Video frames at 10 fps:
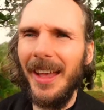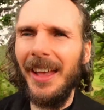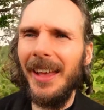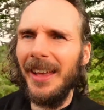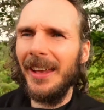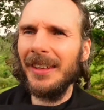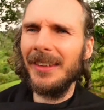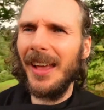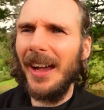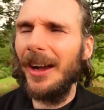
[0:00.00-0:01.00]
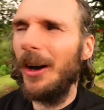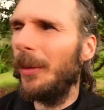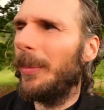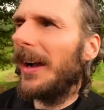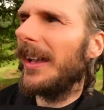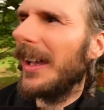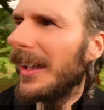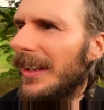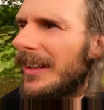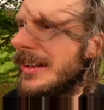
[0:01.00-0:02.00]
and I hope I
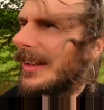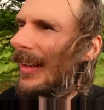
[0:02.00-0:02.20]
can